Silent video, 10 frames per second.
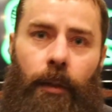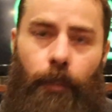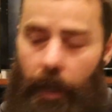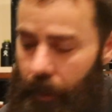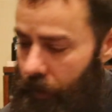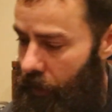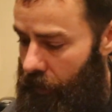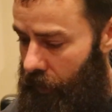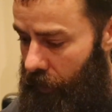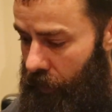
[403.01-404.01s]
back
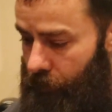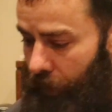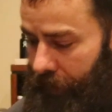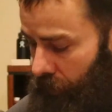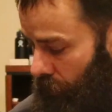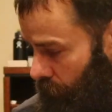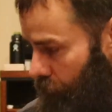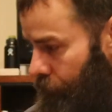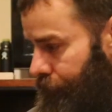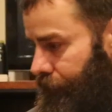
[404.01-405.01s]
home.